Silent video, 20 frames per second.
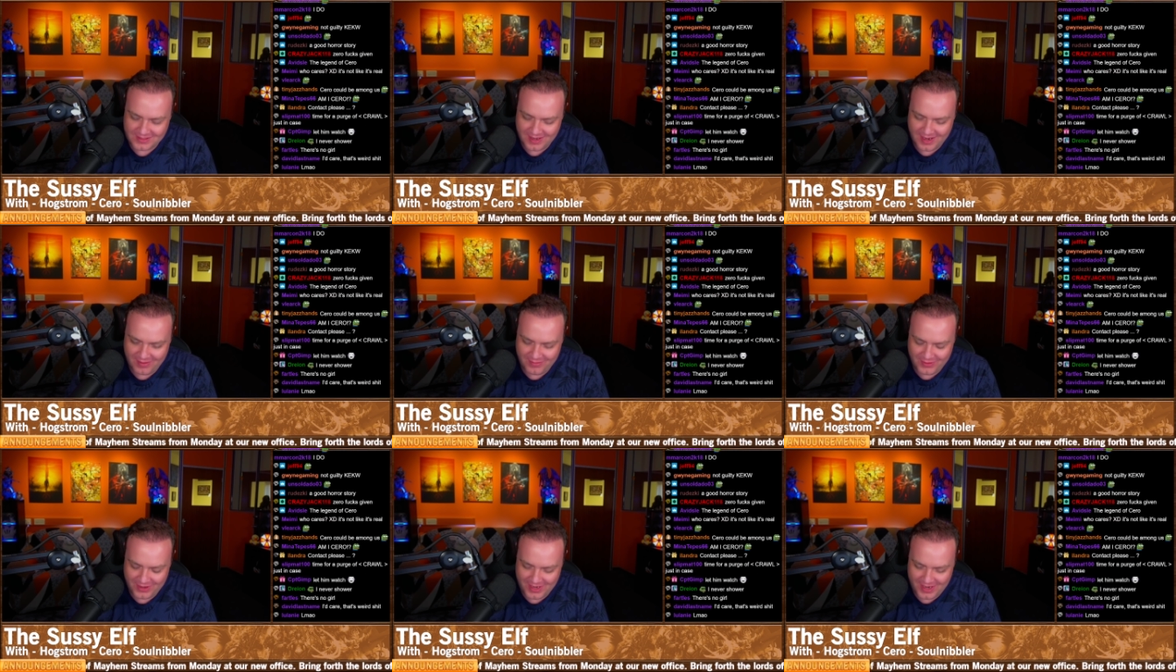to
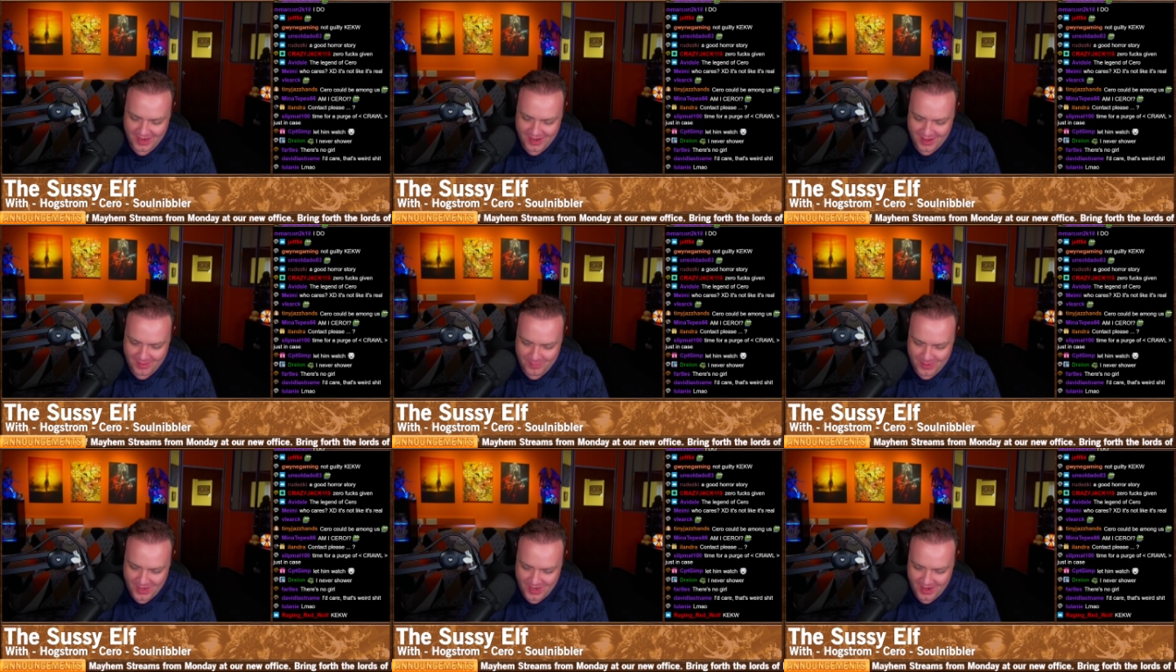have an
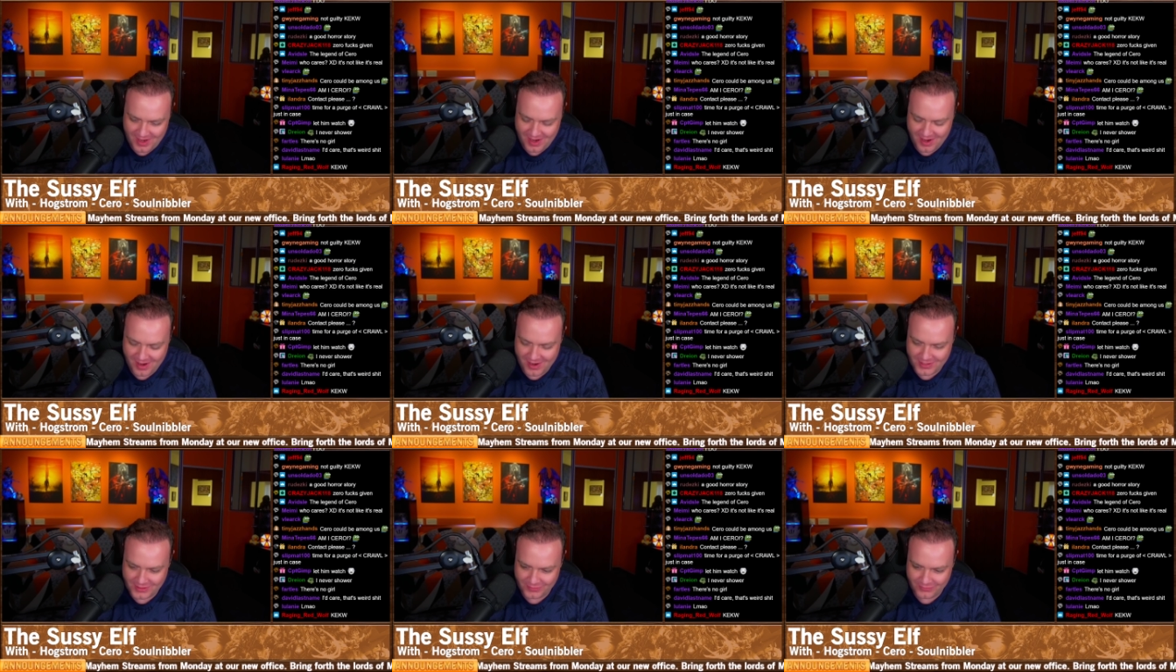ERP
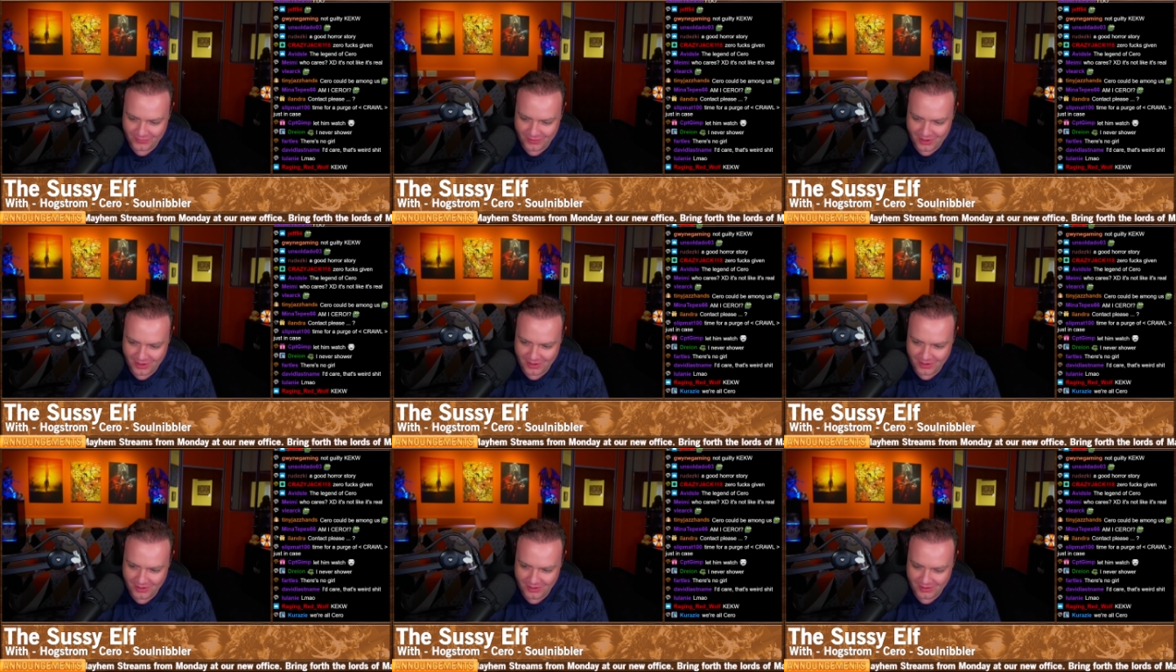character
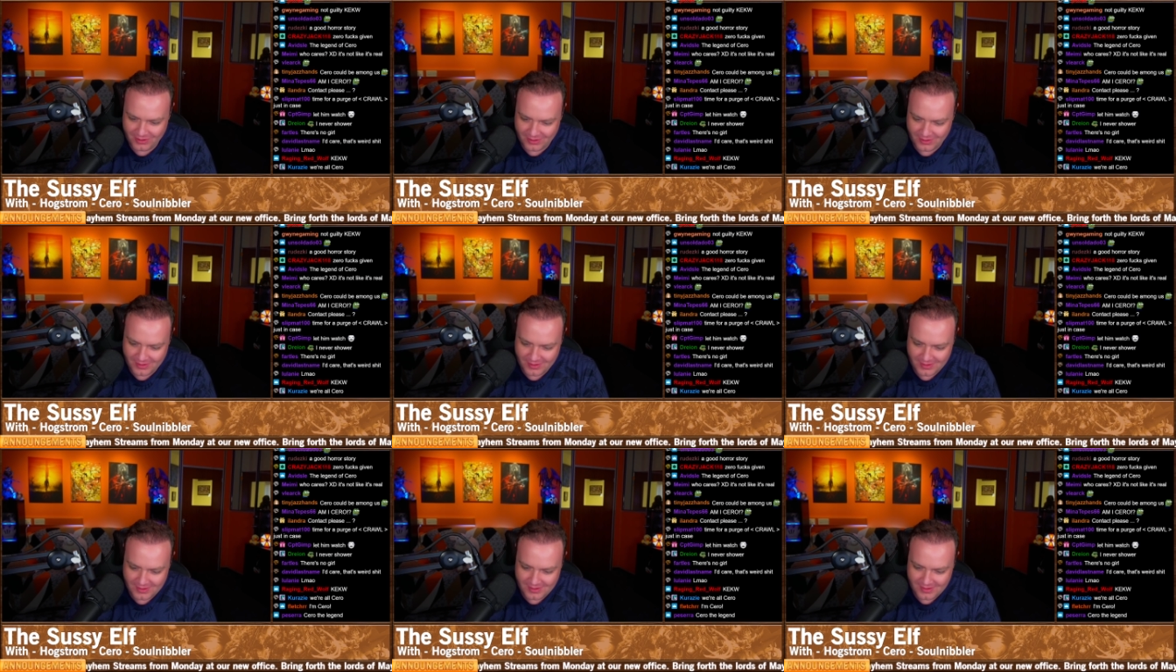for you
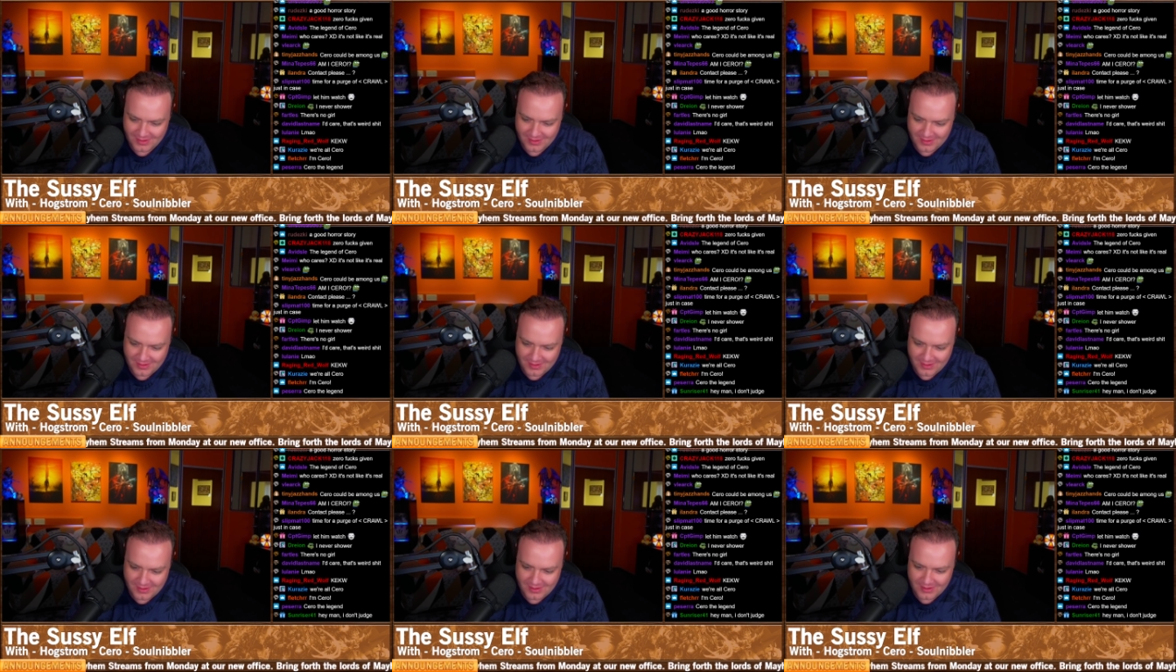
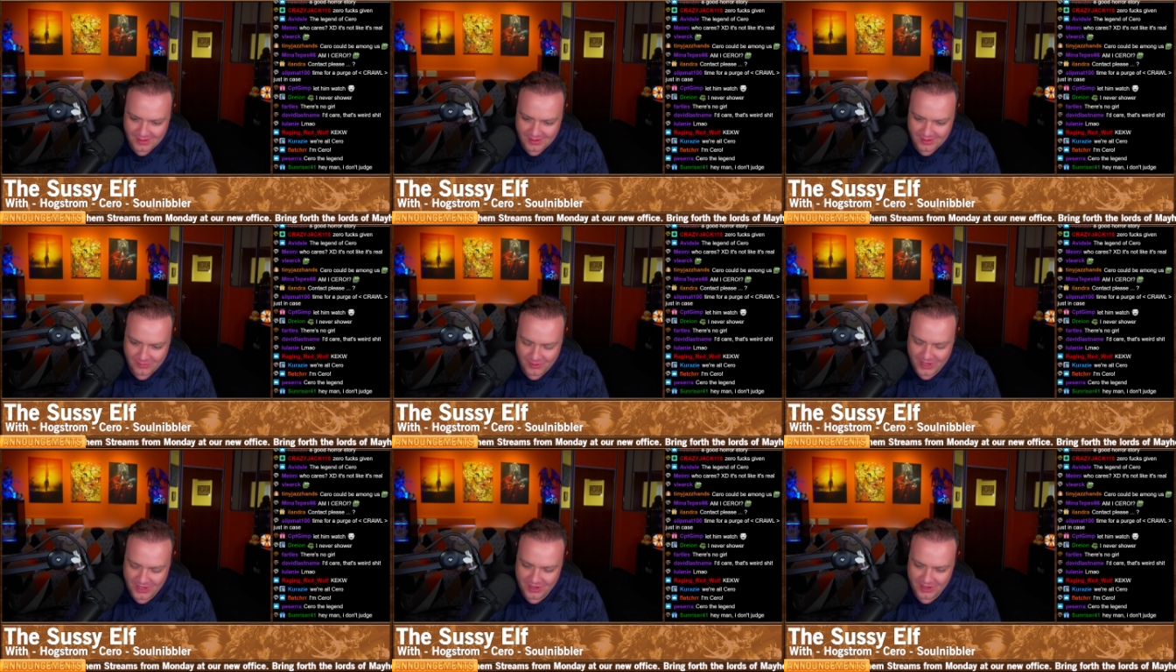
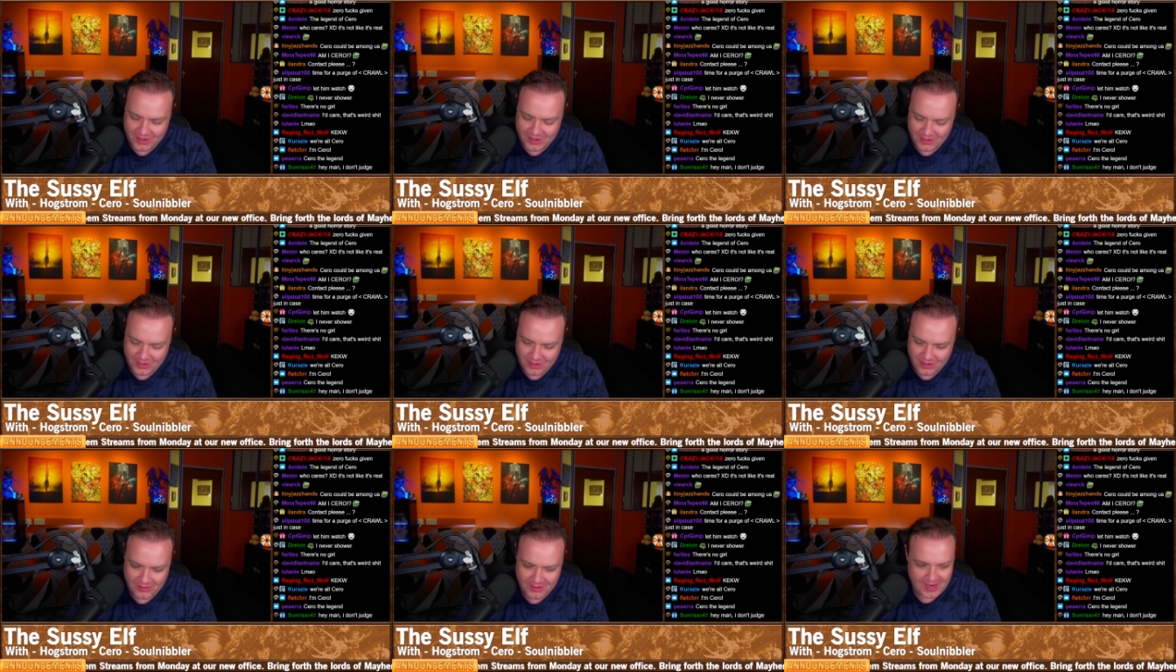when you
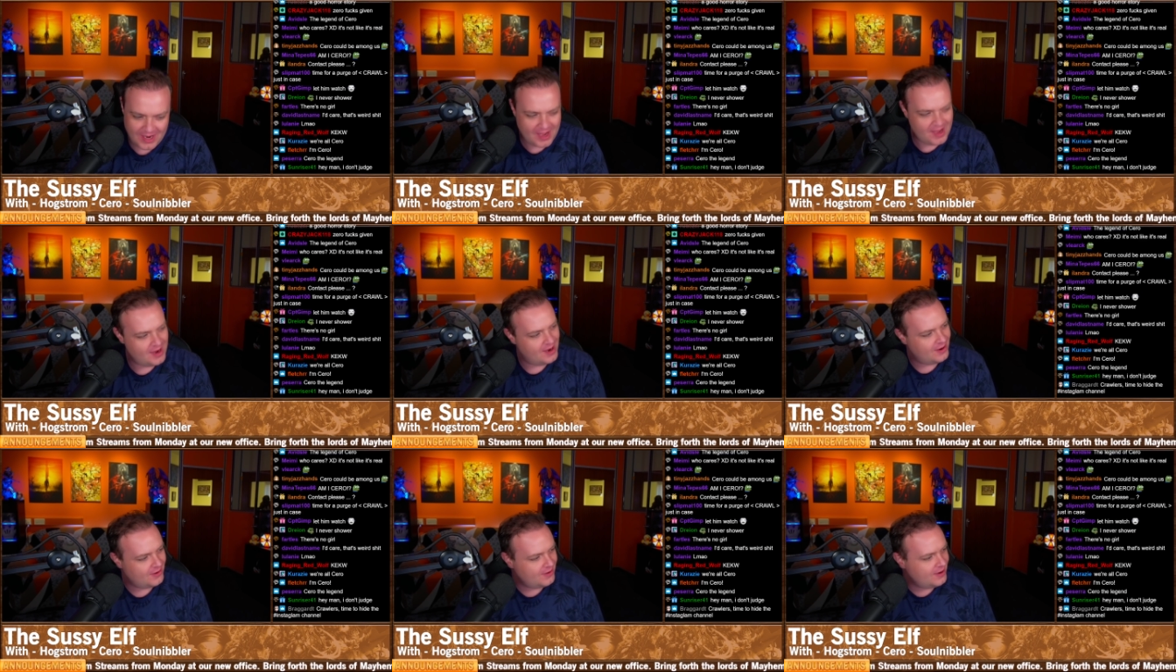could do it
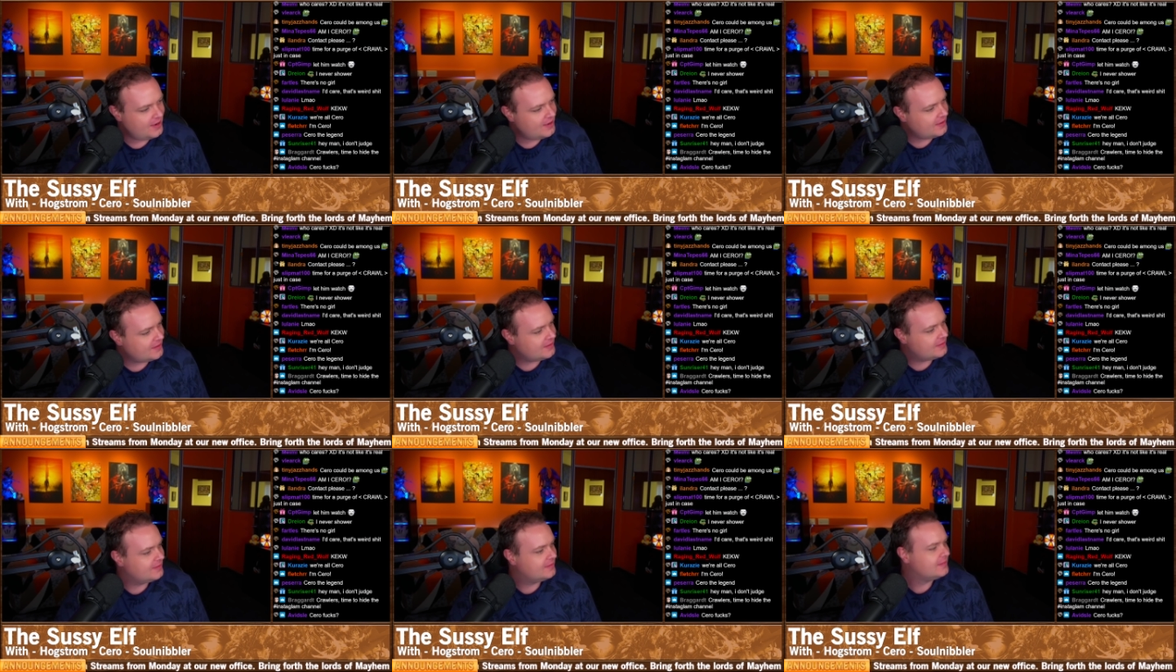
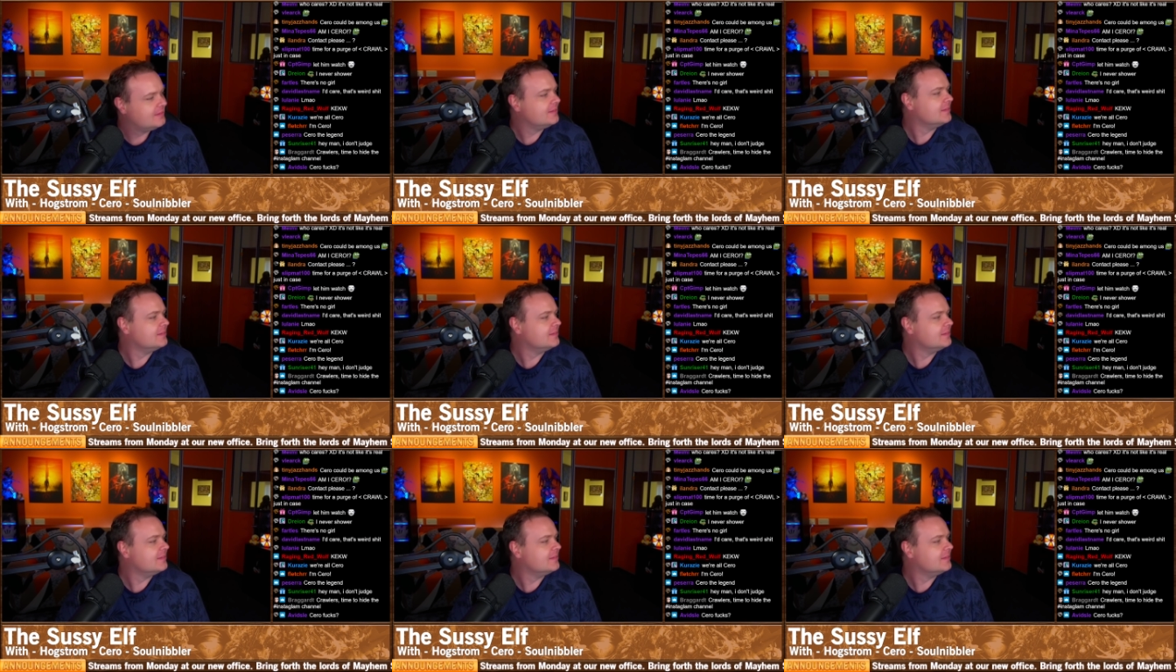IRL?